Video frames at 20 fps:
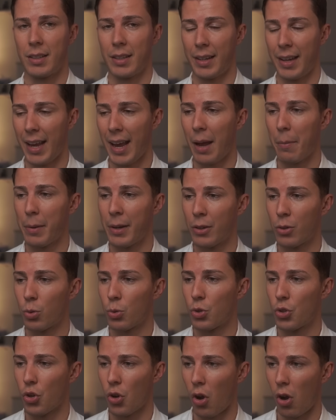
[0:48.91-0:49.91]
the cabin
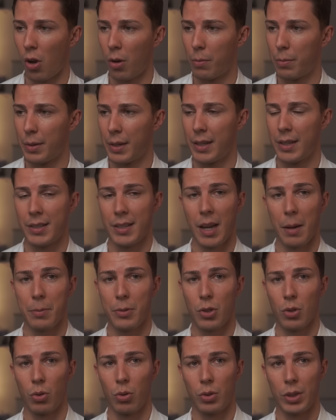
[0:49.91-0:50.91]
crew job is
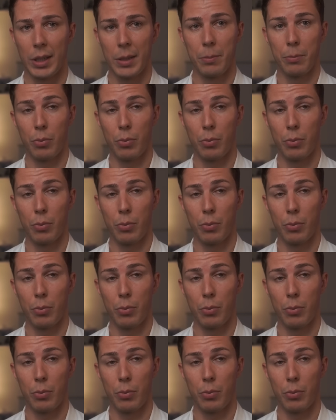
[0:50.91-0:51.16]
absolutely